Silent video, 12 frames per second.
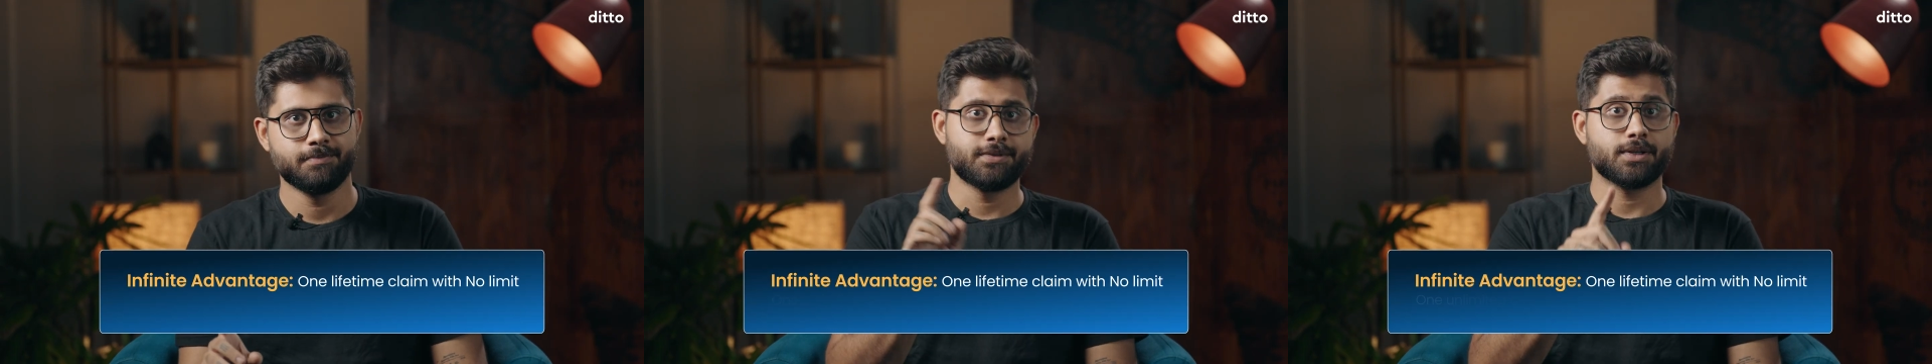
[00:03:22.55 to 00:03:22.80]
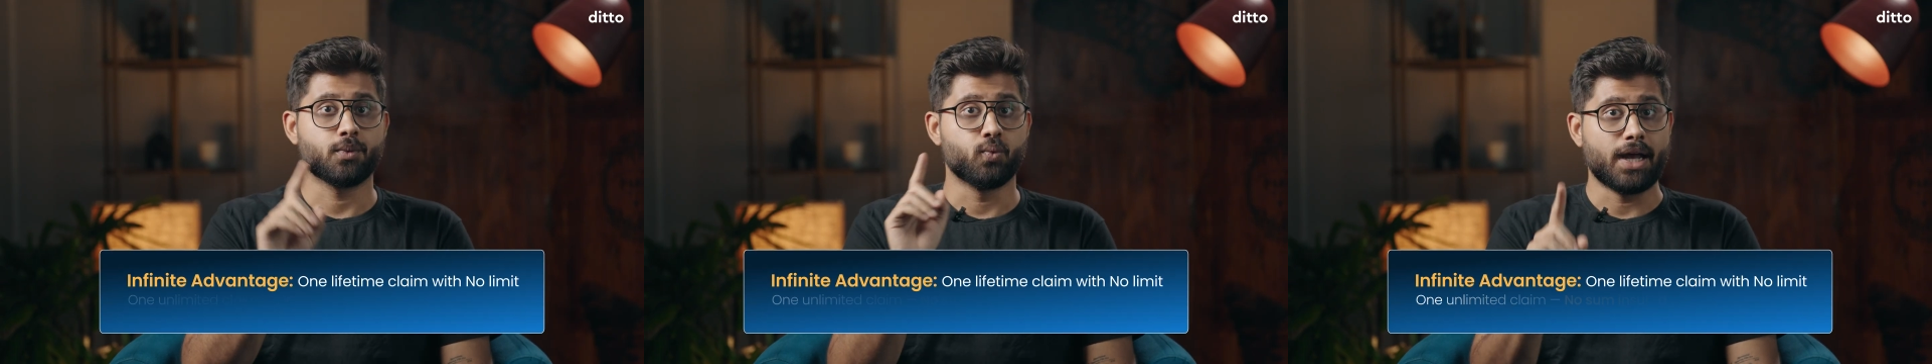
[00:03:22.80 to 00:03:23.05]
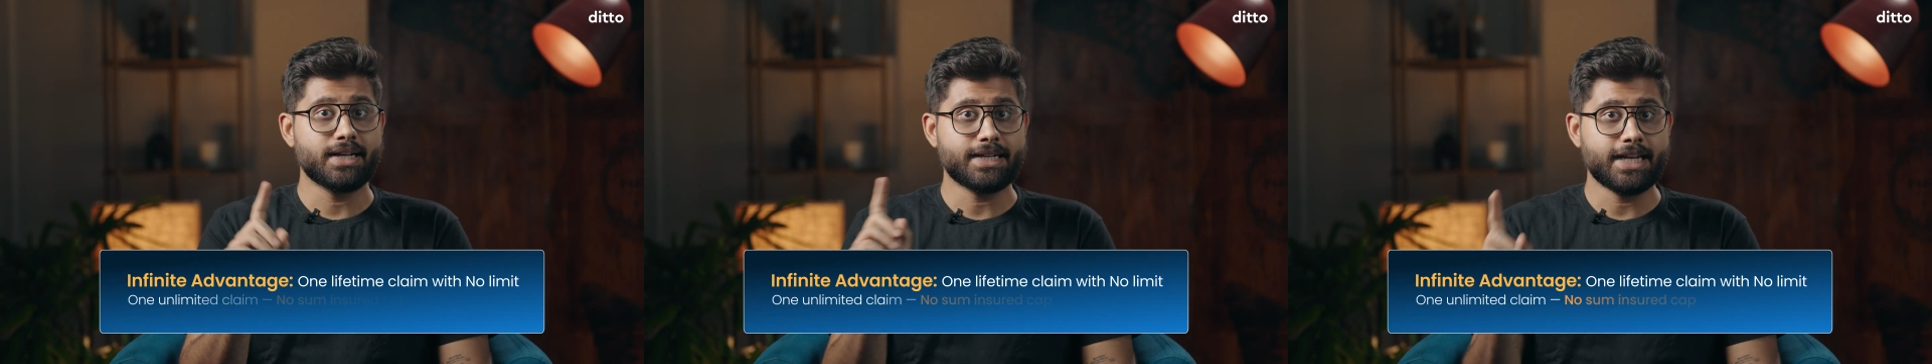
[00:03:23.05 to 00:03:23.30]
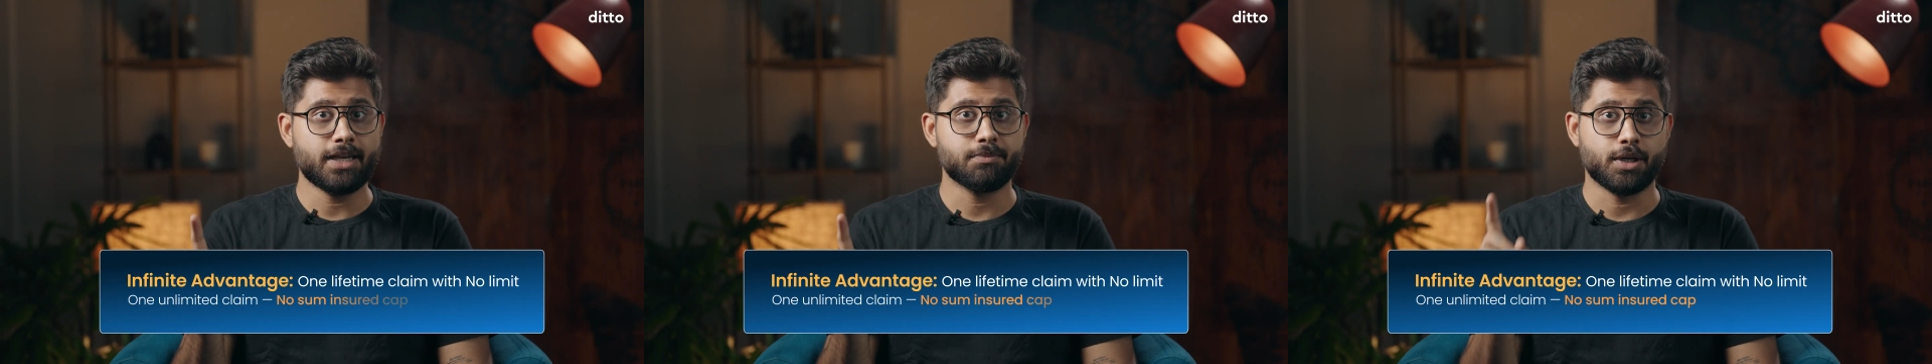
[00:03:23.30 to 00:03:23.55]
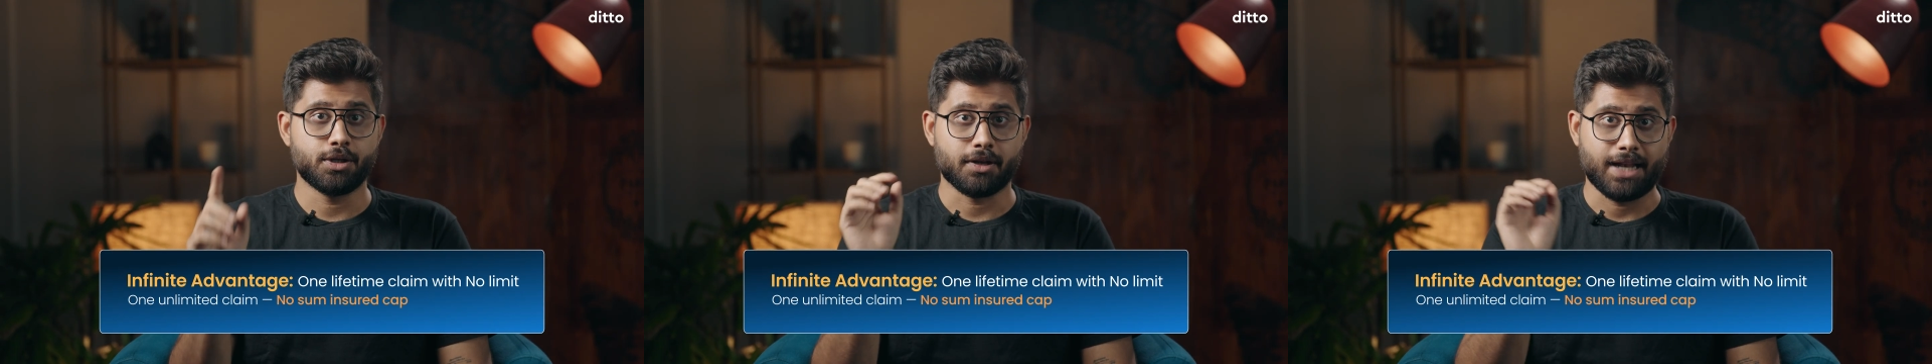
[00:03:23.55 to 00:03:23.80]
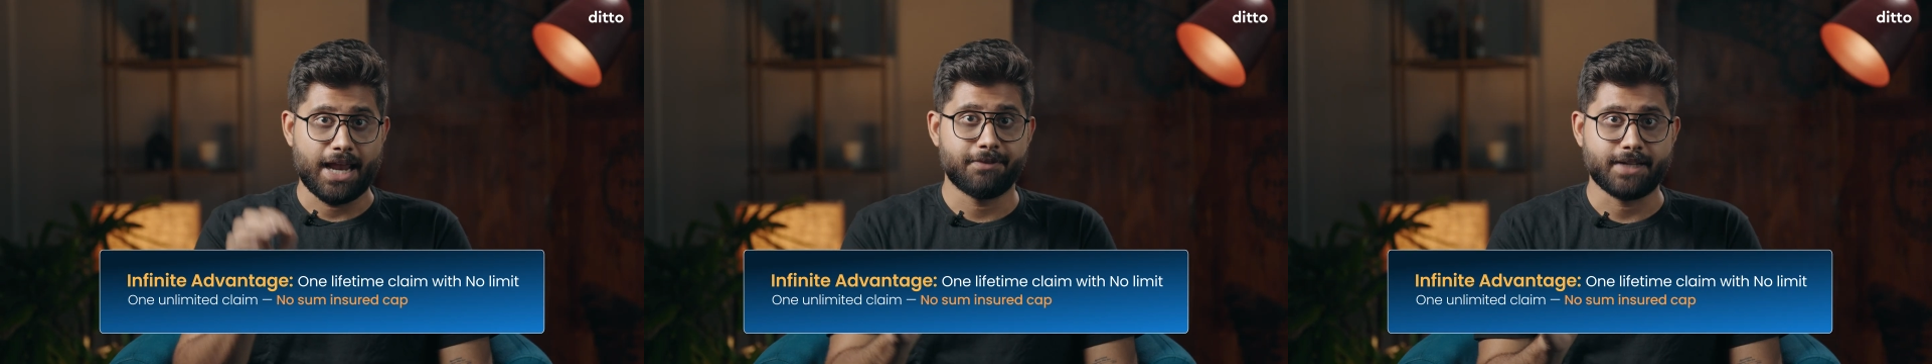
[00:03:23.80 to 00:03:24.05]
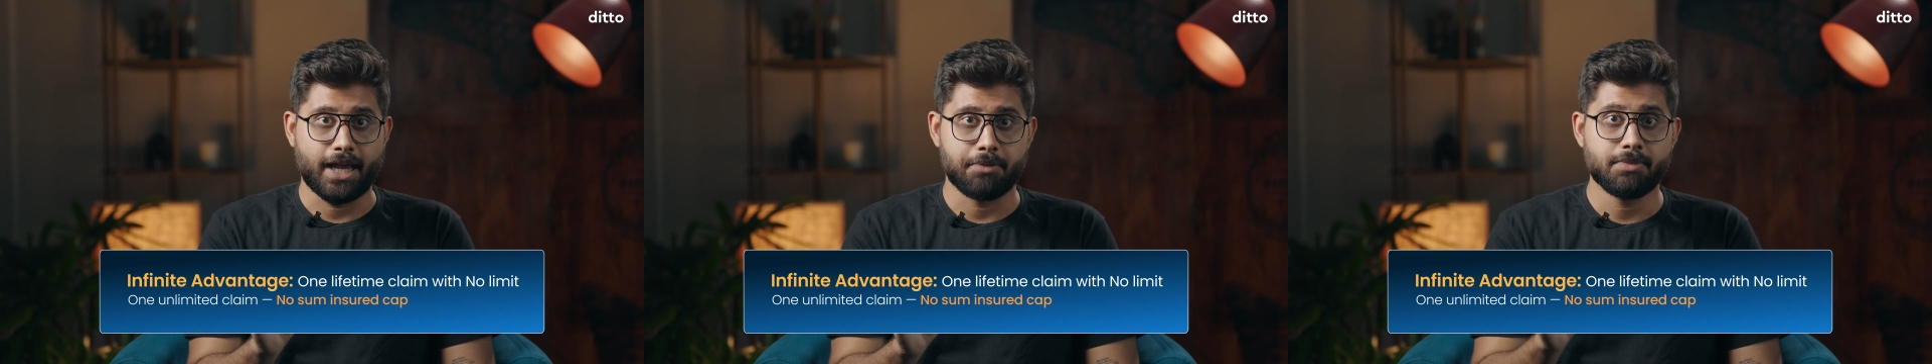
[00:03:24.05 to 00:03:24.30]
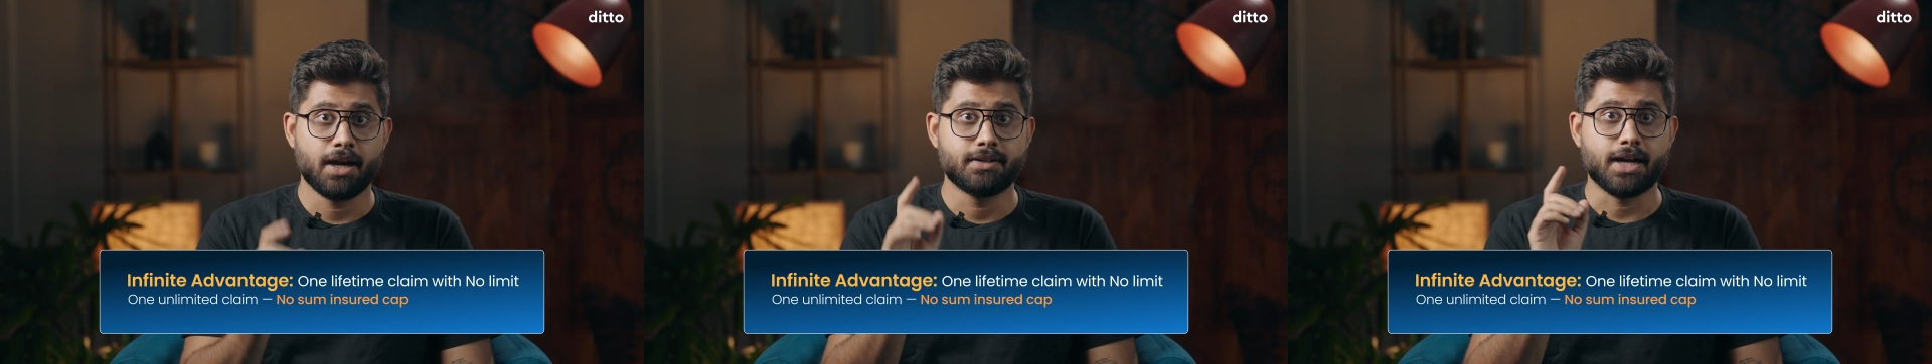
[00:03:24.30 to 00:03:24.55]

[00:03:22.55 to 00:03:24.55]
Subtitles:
For one claim in your lifetime,